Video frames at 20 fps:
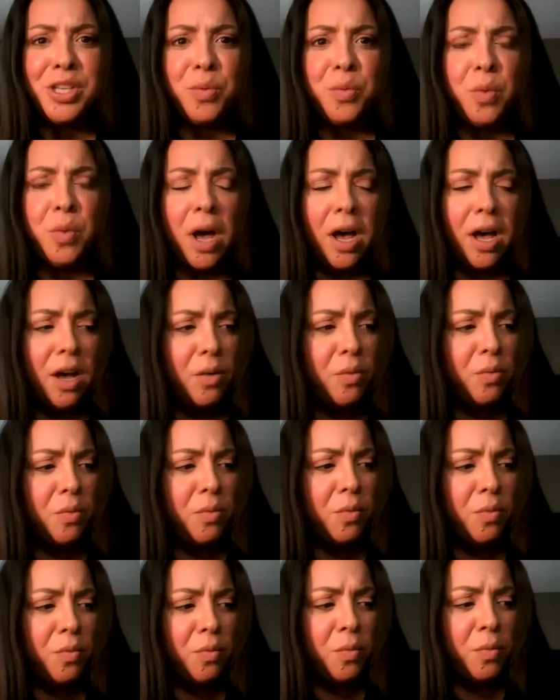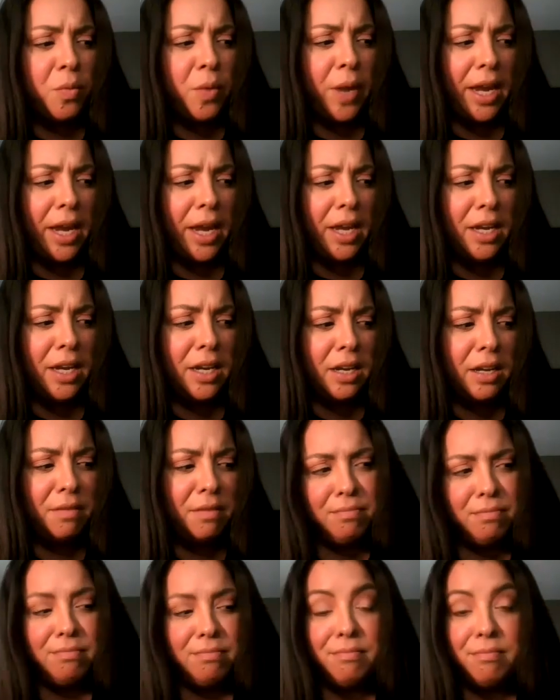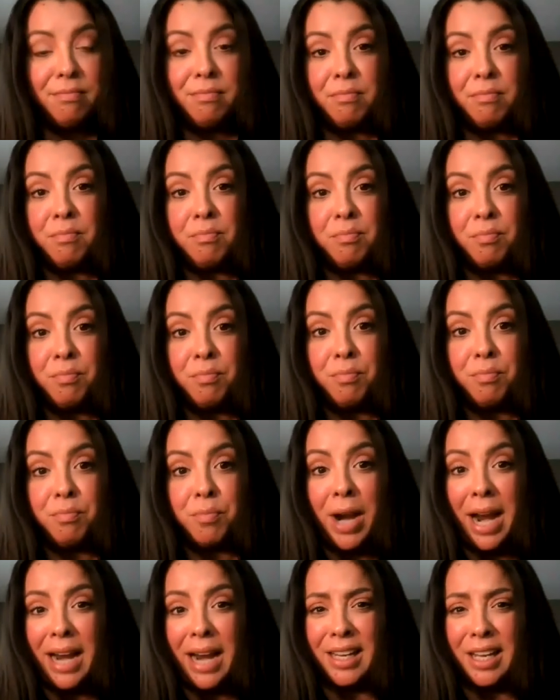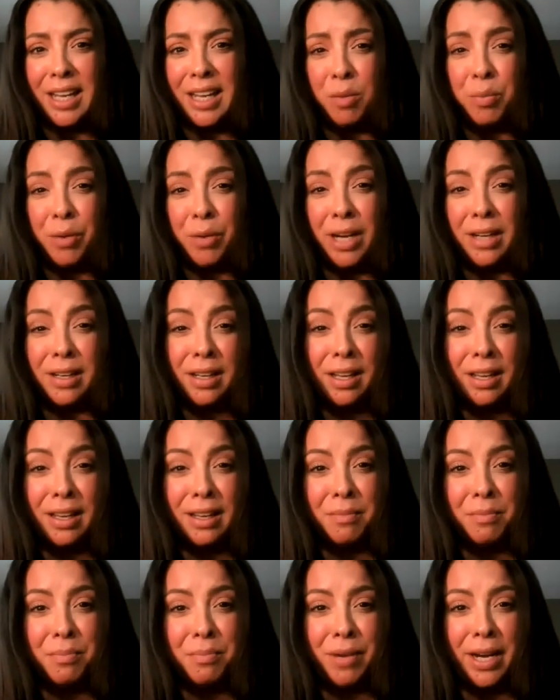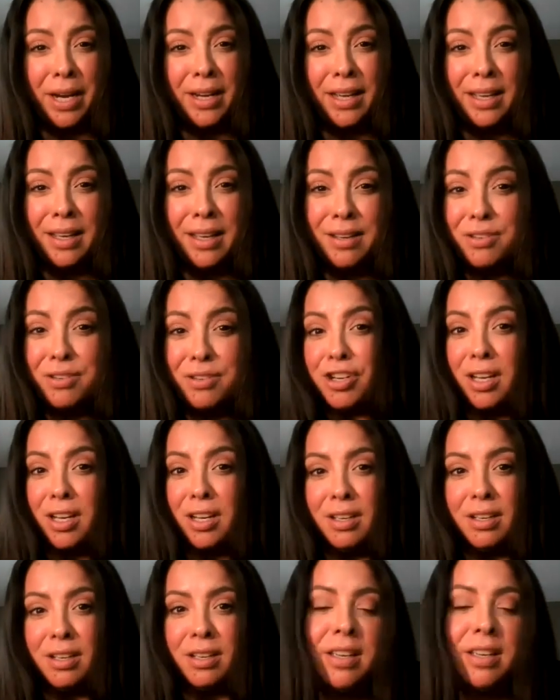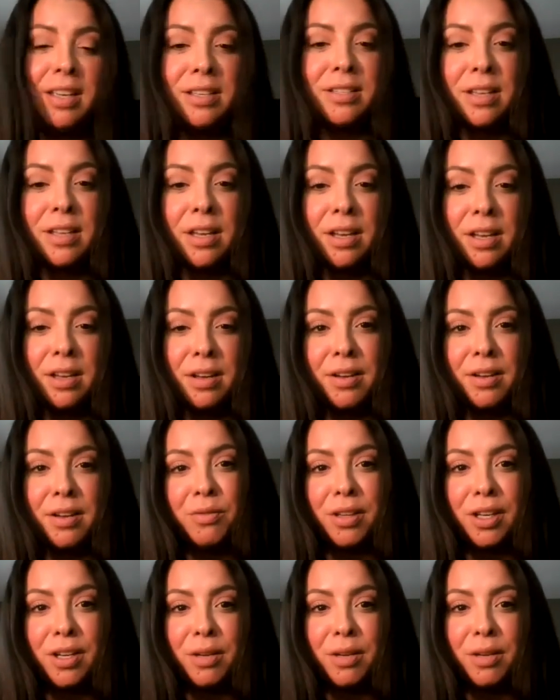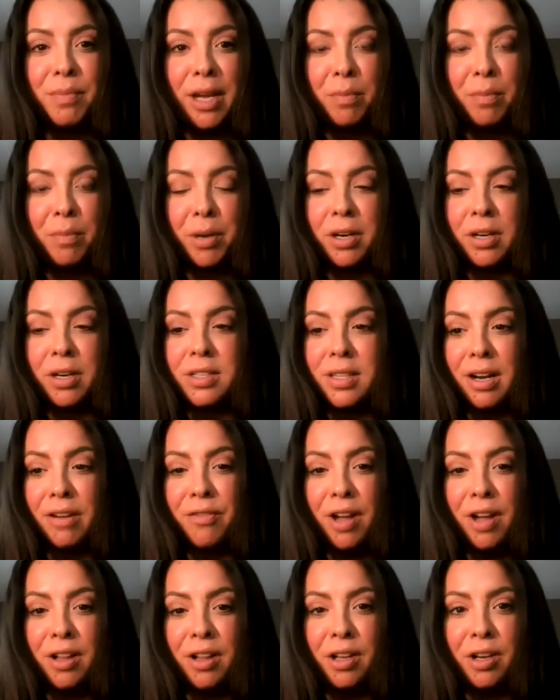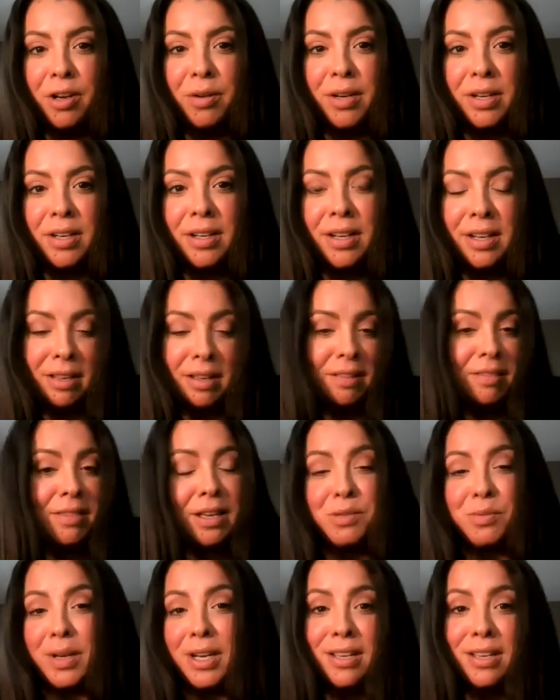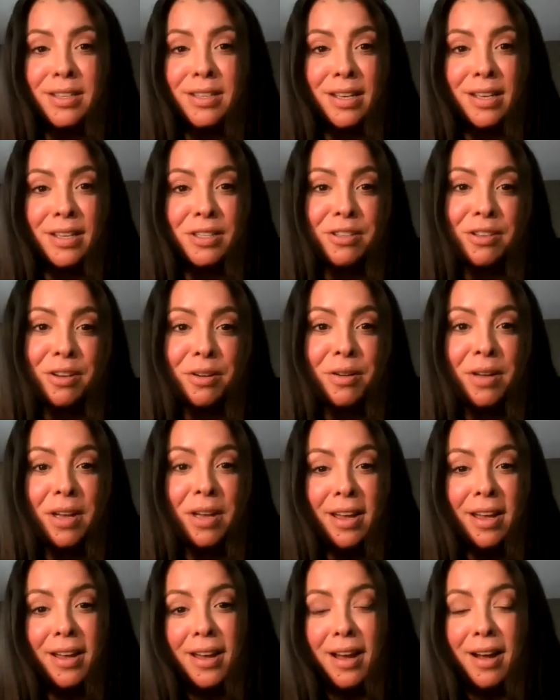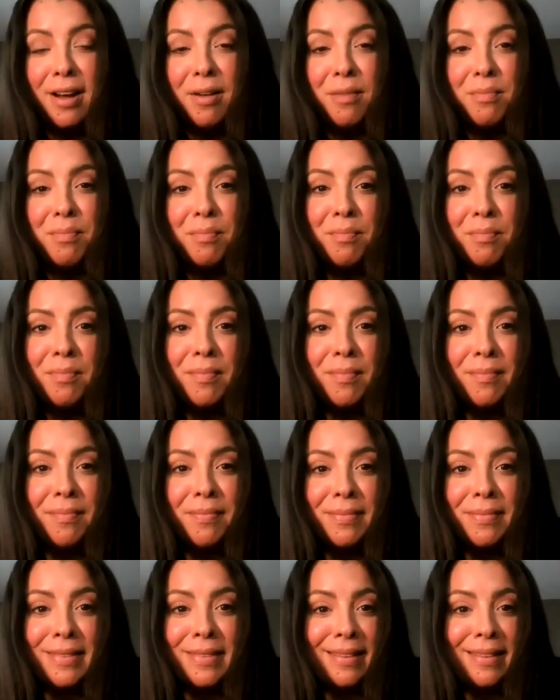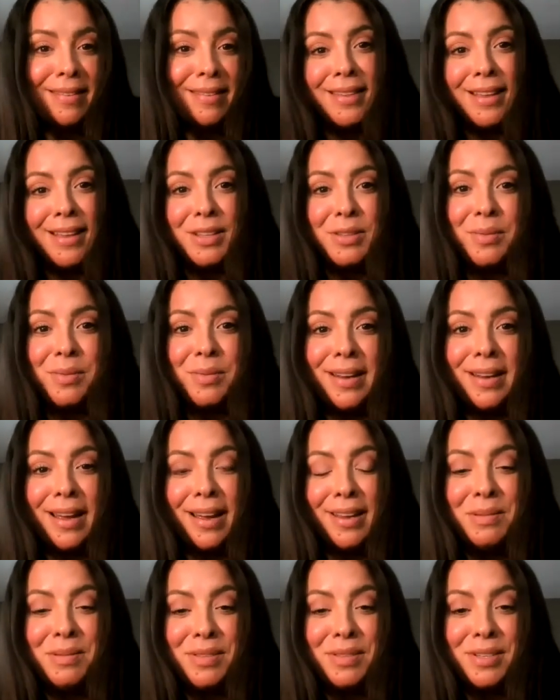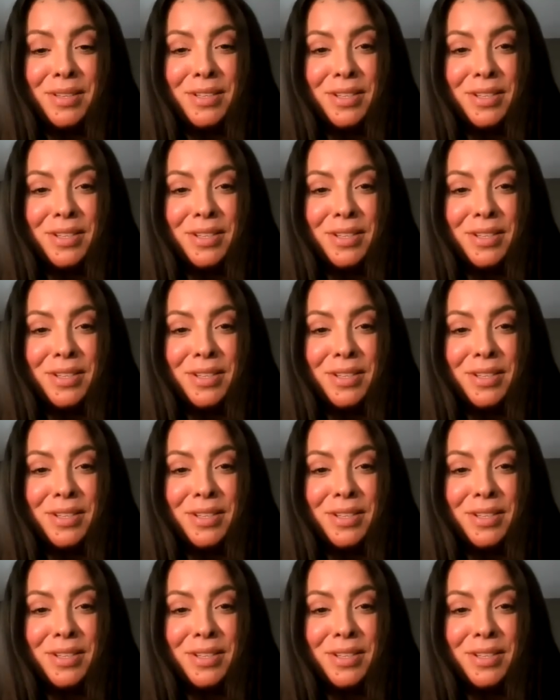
a Wayne Bradley or Brady trick. He's a really good makeup artist that I follow, and that's what he does. So that's what I used to